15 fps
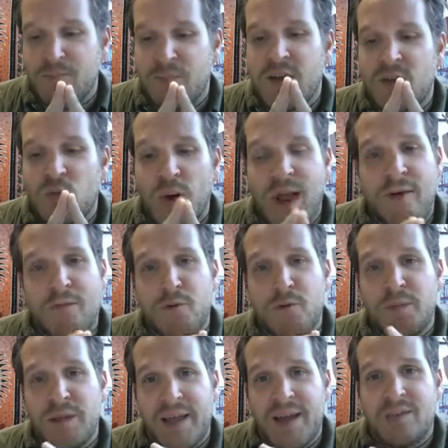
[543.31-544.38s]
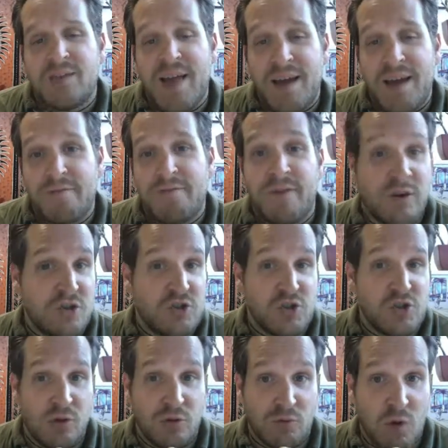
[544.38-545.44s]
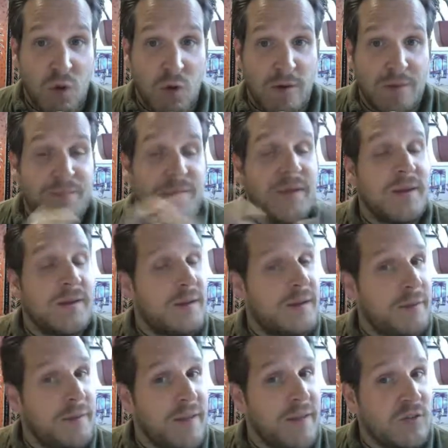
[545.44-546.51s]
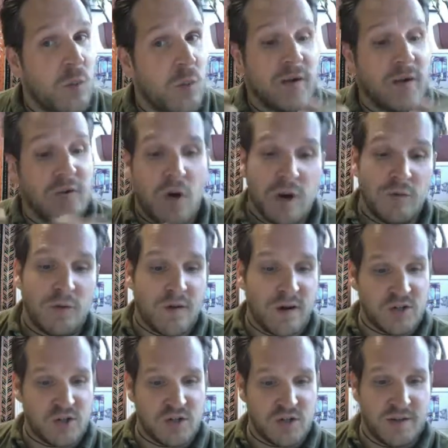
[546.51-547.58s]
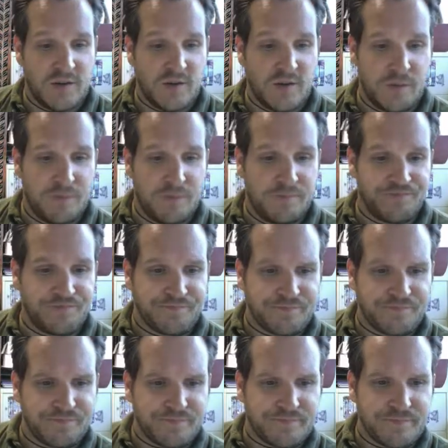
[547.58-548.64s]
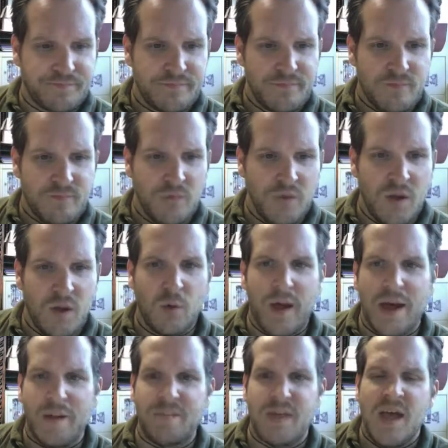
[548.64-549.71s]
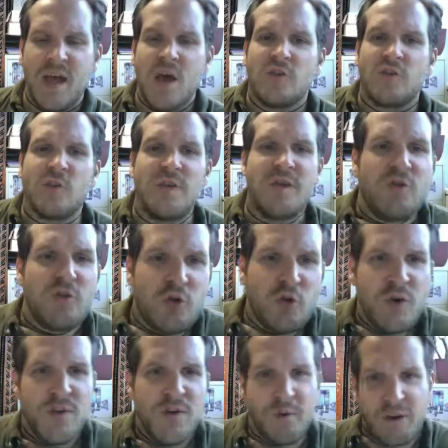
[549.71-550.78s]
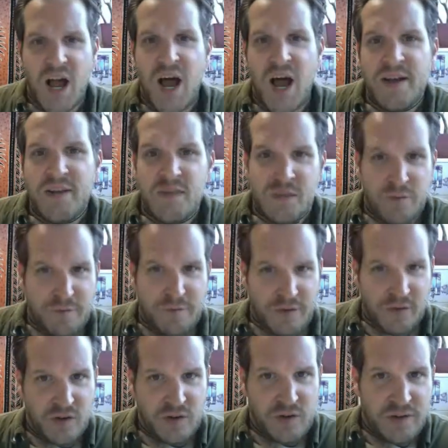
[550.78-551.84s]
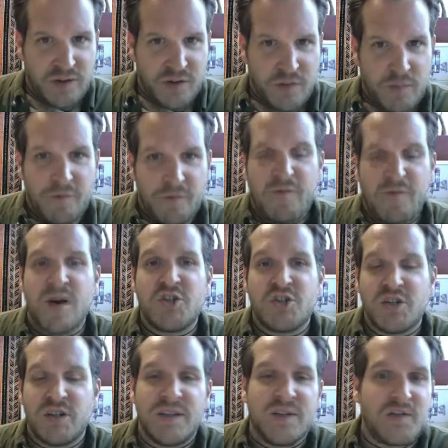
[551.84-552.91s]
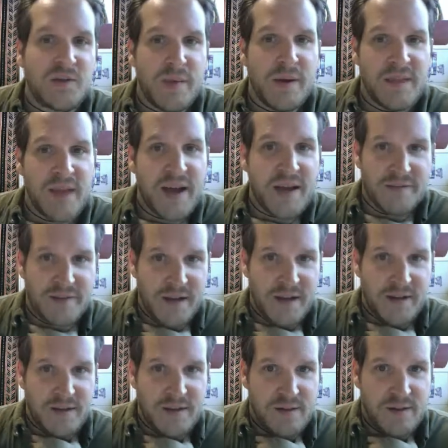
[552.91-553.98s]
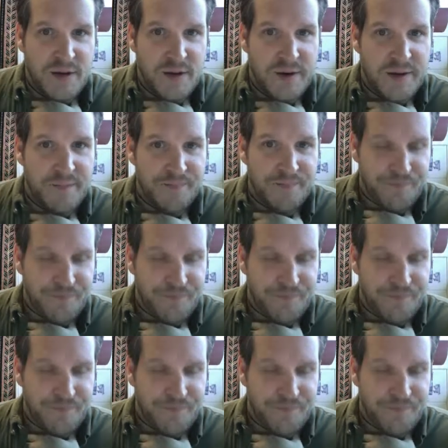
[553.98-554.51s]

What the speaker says: It's whatever plays that functional role. That's why it's called functionalism. Okay, so these are two different kinds of physicalism, functionalism and the identity theory.